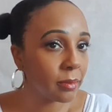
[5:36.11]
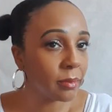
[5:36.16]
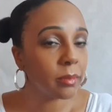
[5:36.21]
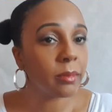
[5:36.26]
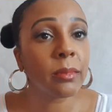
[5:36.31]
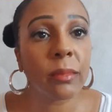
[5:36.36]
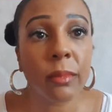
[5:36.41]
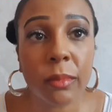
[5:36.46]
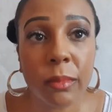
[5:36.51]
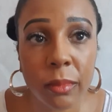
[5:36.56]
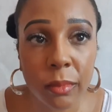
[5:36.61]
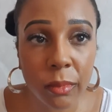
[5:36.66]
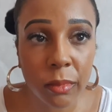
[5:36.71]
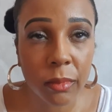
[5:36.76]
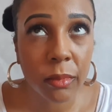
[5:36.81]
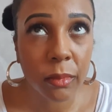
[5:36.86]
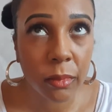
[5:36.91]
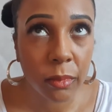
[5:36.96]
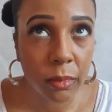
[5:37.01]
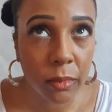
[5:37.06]
But as you can
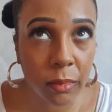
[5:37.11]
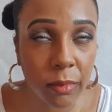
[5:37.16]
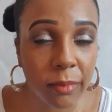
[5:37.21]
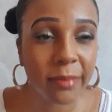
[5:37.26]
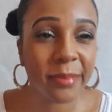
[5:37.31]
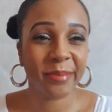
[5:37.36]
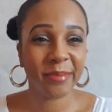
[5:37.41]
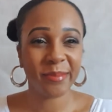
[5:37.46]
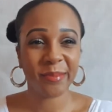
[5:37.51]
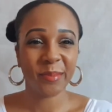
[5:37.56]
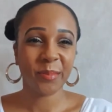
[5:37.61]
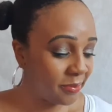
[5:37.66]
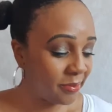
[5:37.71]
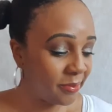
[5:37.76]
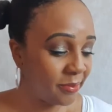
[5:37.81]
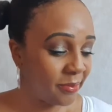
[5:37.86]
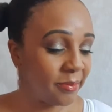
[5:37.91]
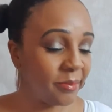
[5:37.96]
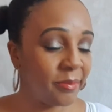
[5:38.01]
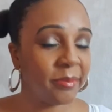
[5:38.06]
see, that's my
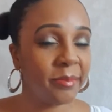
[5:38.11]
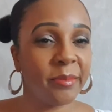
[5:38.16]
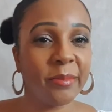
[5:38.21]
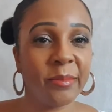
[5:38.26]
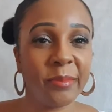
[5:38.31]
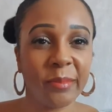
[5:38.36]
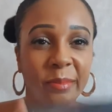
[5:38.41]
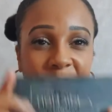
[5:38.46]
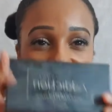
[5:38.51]
completed look.